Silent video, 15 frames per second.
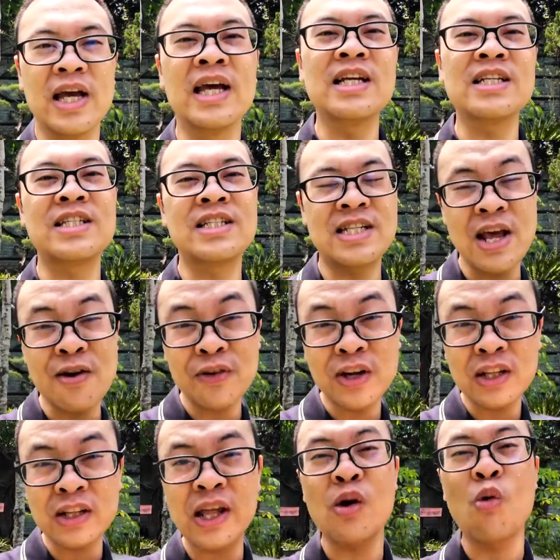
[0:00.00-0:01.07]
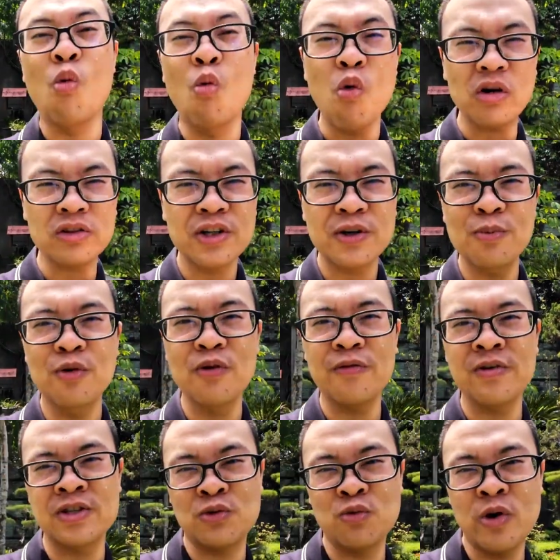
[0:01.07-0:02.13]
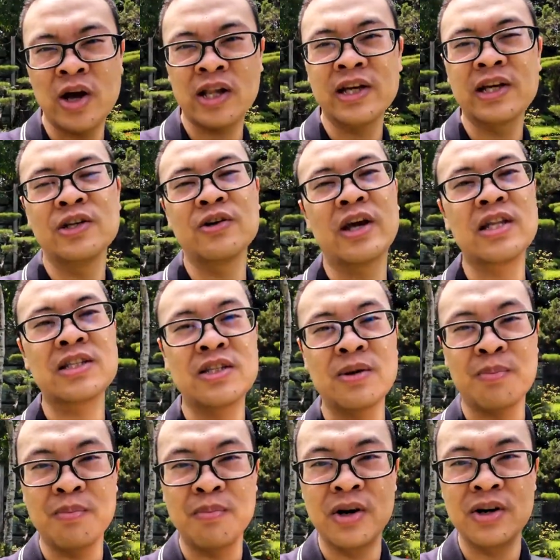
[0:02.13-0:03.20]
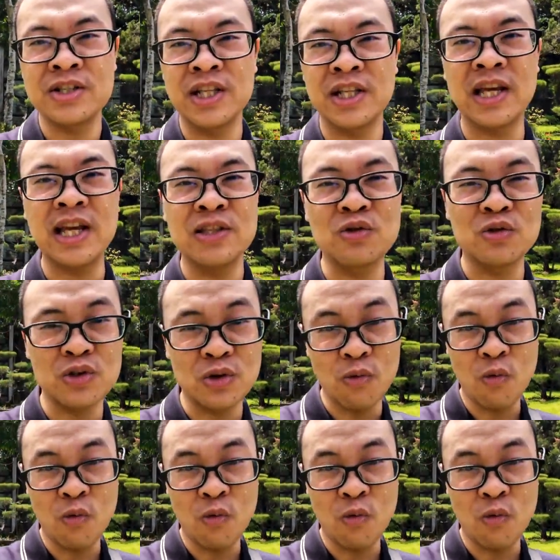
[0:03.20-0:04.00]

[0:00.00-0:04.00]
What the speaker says: it is definitely waterproof as well. You can submerge it into the